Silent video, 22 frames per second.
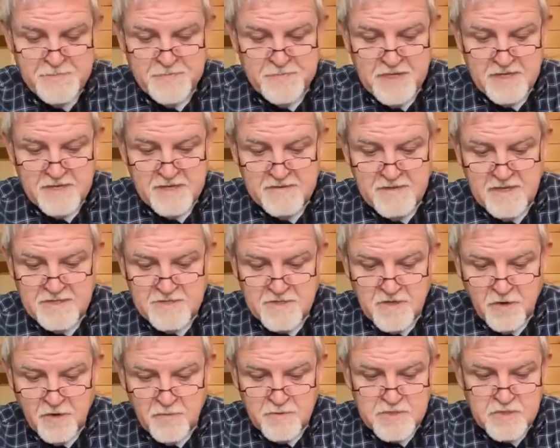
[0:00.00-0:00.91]
And I think it's
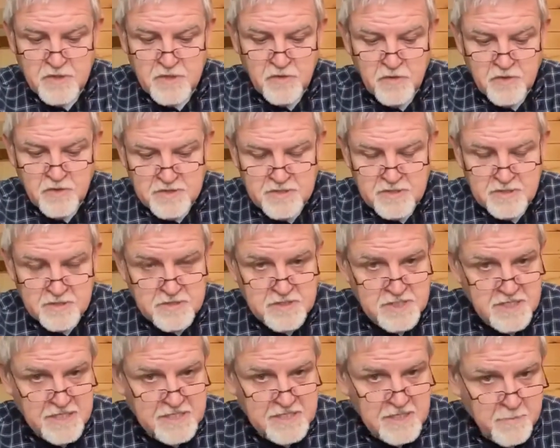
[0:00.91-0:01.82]
always good to
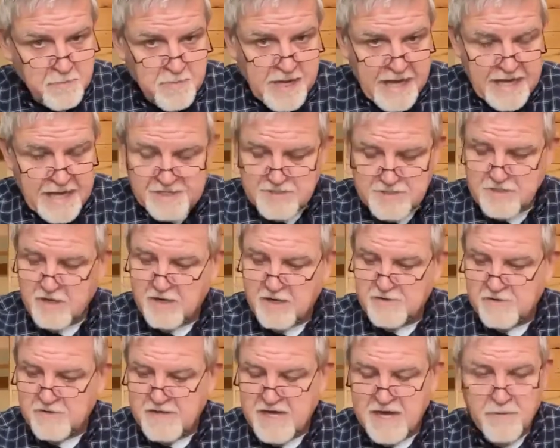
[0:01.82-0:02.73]
seek to pass
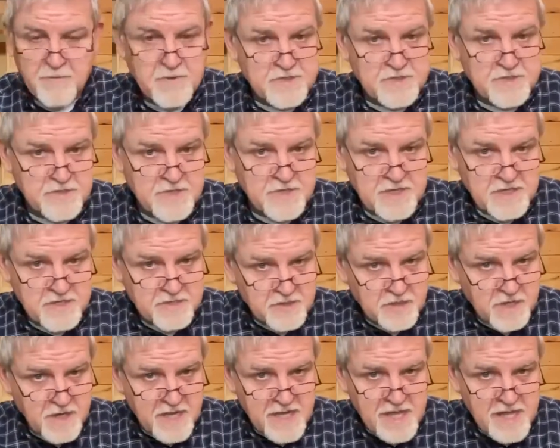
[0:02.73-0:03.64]
on that which is
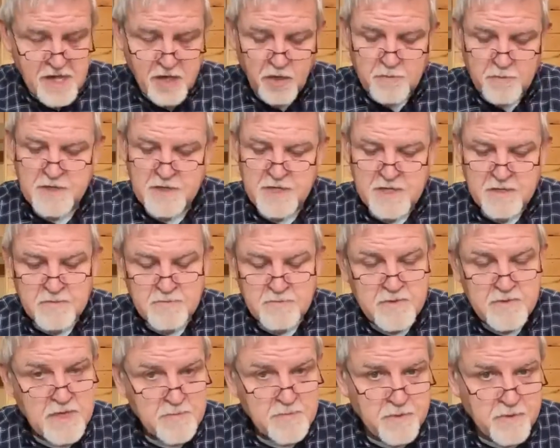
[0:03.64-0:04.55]
going to help
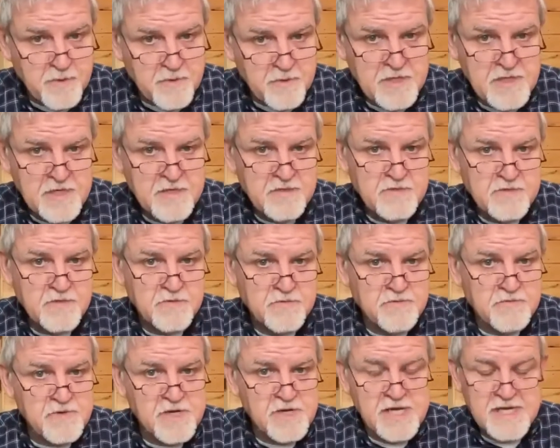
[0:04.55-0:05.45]
people to
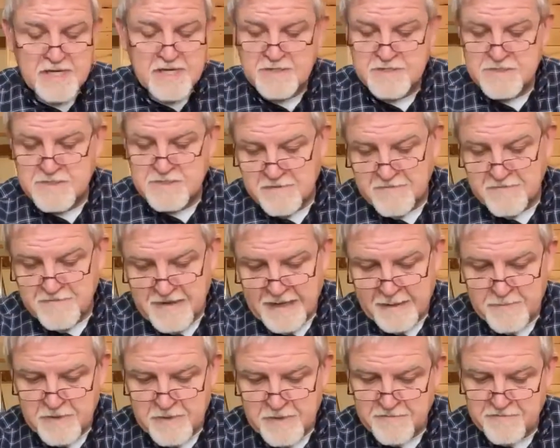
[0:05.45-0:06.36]
raise a
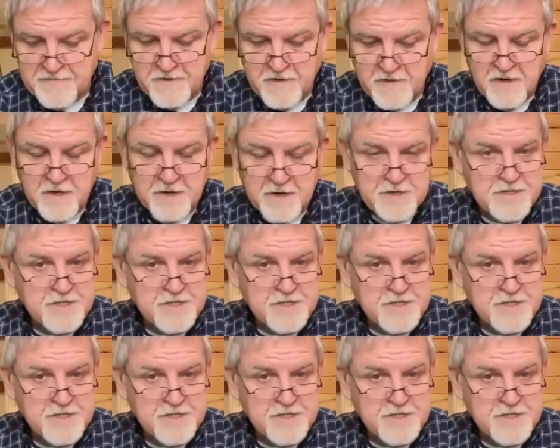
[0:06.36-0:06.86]
family for God,